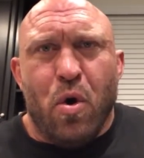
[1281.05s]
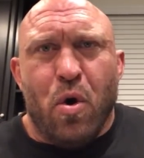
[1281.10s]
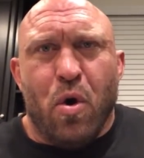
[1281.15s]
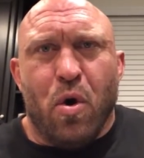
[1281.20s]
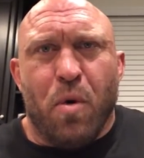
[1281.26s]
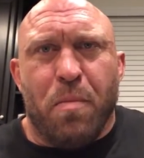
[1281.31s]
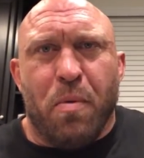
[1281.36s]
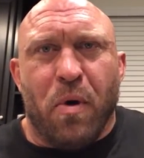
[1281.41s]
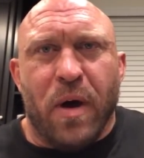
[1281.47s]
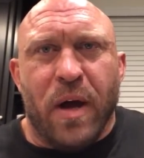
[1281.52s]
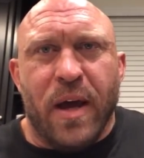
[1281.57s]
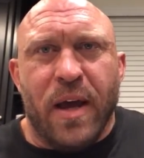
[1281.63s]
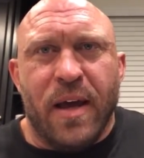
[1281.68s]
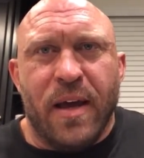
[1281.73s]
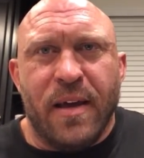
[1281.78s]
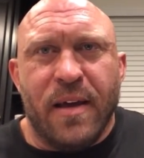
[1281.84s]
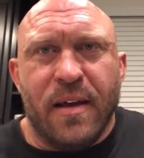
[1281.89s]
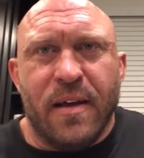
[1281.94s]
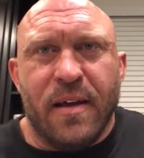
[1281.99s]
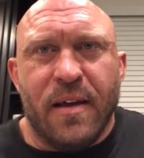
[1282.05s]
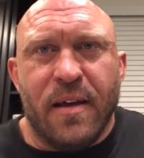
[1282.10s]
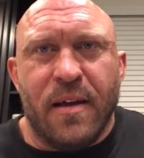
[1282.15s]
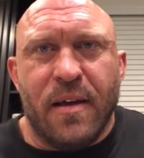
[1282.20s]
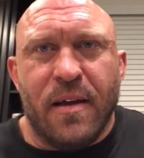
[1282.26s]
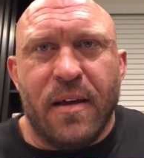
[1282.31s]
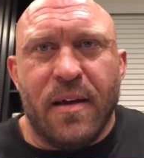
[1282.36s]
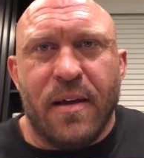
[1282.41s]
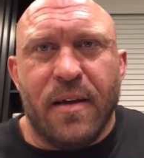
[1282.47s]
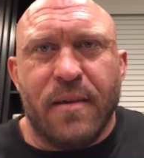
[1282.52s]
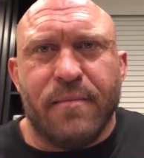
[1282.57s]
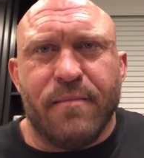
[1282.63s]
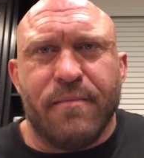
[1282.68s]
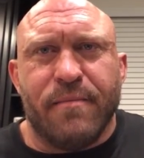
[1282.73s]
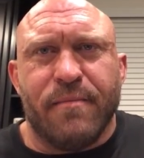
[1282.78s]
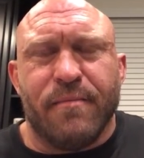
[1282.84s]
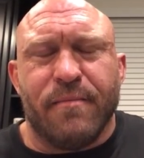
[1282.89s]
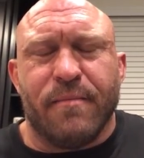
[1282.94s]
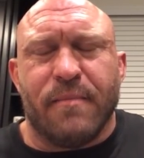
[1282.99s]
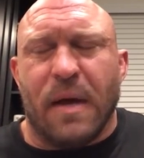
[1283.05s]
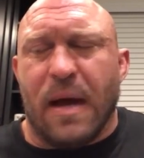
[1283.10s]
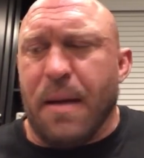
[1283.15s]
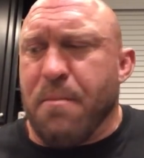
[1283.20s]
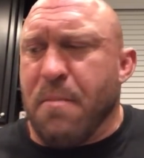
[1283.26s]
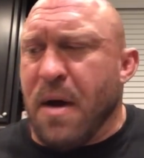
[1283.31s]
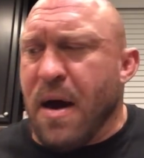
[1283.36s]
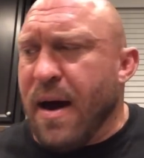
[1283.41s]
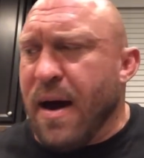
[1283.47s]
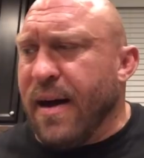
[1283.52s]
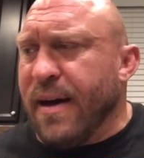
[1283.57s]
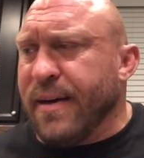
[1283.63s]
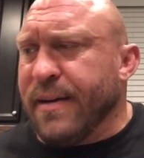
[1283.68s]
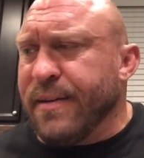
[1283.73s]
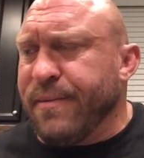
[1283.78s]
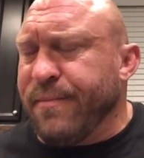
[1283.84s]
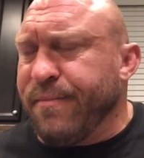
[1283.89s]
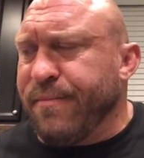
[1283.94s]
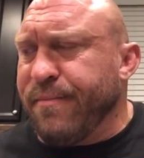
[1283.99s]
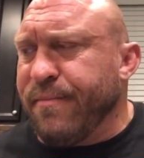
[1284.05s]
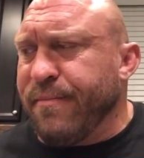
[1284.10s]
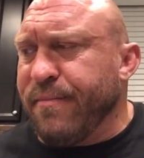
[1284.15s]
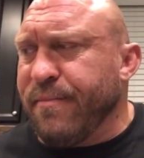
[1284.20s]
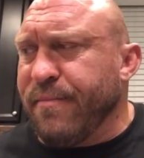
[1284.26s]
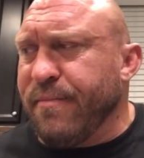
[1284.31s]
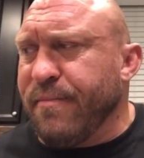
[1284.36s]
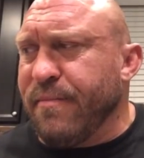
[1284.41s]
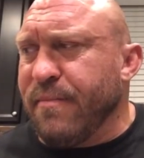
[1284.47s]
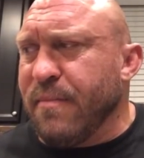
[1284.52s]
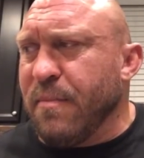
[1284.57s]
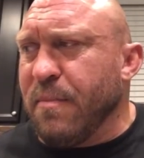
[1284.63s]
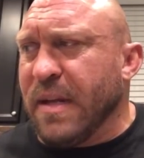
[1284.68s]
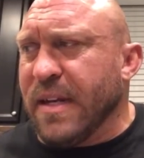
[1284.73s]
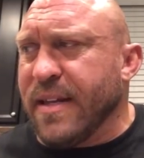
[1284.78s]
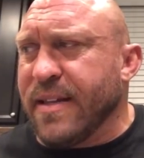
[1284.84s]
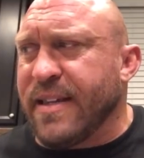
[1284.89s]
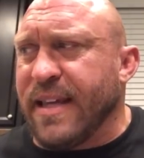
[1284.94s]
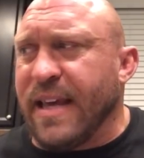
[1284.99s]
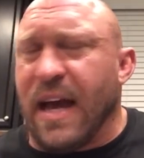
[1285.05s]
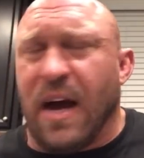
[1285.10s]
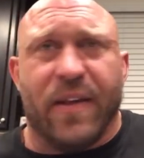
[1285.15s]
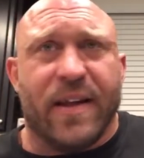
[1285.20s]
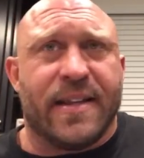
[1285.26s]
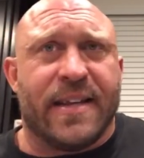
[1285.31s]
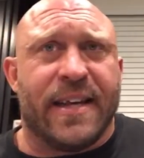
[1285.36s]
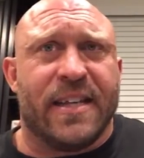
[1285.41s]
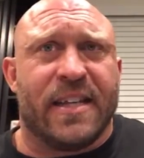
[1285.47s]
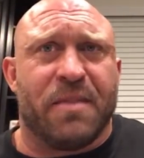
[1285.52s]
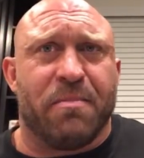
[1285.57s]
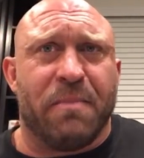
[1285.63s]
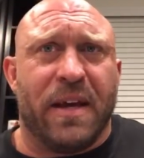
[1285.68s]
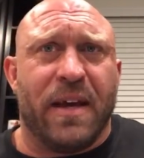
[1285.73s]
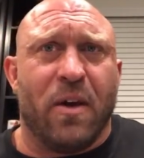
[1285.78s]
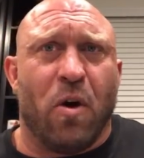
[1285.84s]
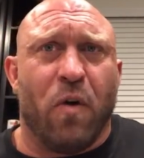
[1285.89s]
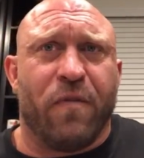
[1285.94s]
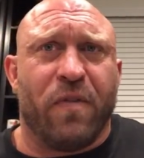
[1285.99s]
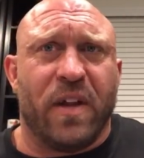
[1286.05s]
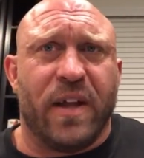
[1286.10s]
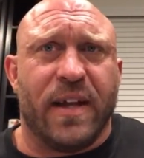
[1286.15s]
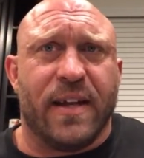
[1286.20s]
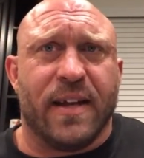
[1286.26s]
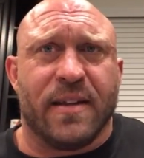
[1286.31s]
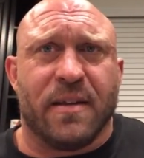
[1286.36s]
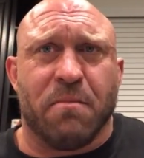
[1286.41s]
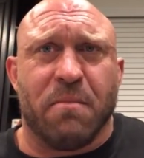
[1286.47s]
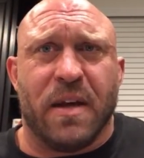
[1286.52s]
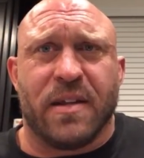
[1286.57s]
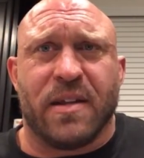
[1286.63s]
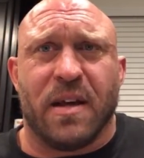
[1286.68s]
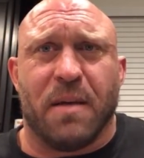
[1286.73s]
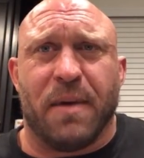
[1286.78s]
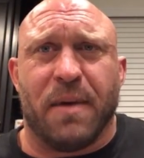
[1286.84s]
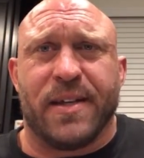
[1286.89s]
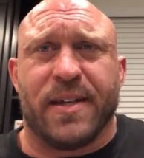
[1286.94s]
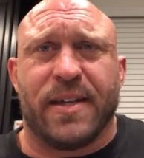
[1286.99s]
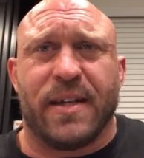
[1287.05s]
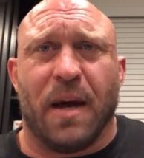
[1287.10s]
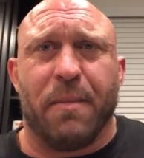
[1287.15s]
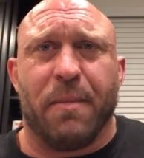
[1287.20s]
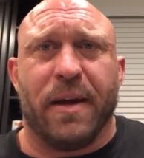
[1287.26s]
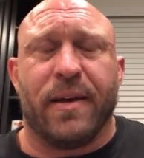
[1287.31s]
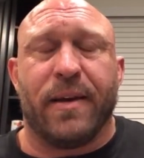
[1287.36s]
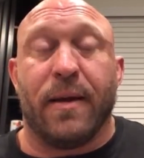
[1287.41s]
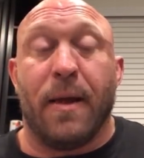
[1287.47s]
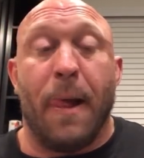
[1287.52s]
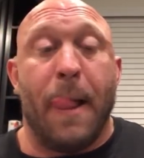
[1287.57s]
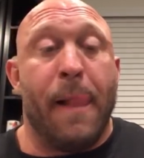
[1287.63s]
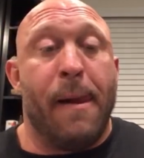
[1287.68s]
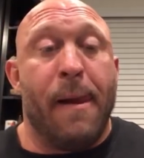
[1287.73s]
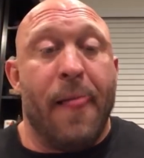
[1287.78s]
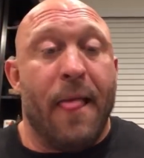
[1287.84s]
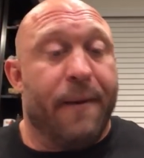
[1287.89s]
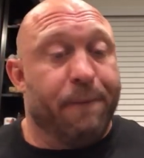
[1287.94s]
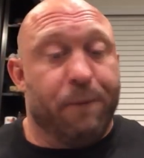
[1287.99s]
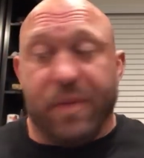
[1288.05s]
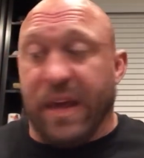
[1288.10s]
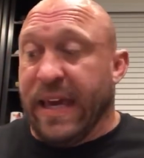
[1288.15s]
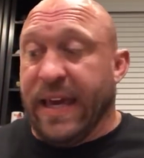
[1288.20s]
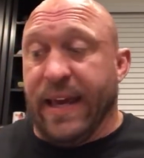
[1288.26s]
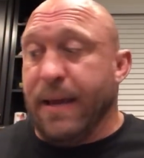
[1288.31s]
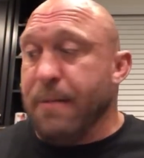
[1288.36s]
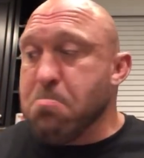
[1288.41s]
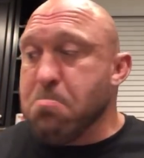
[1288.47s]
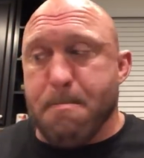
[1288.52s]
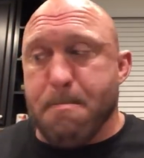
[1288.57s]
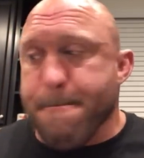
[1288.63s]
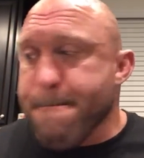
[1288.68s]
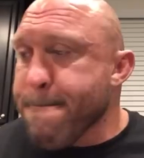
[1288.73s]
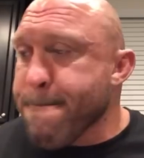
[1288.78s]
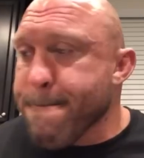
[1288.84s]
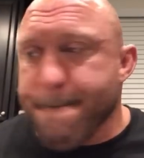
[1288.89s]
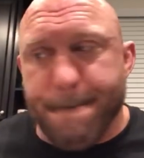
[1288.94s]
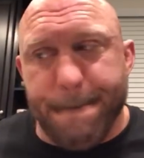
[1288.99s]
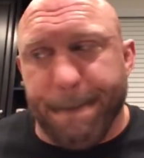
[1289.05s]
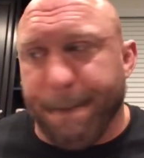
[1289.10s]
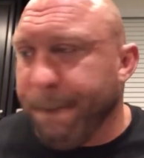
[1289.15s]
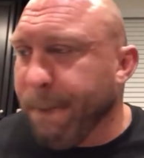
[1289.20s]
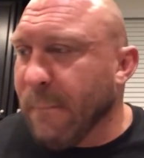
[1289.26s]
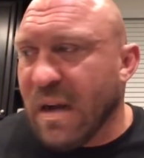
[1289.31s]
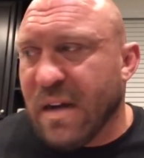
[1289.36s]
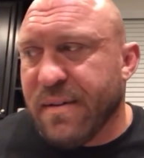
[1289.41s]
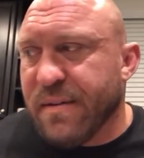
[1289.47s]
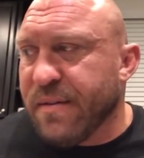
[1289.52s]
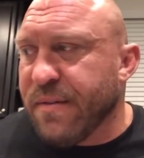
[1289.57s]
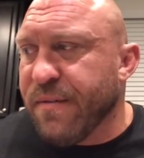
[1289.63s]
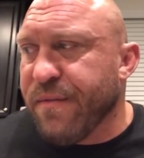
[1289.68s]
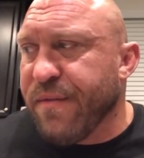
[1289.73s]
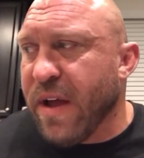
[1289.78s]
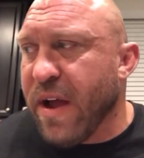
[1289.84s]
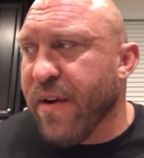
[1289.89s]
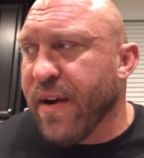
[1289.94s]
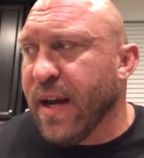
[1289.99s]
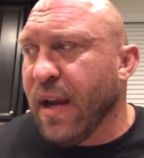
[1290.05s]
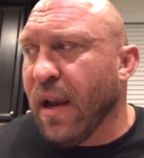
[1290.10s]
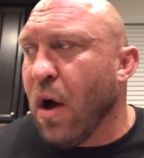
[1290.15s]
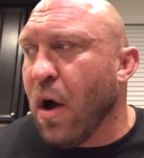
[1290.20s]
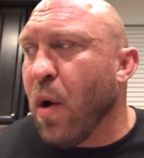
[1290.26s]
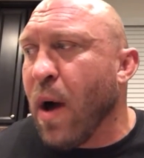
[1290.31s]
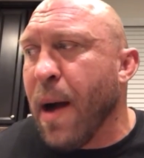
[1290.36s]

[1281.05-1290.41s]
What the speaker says: Oh boy, I'm gonna see how this hits me. Hopefully it doesn't mess up my stomach. The heat, very low.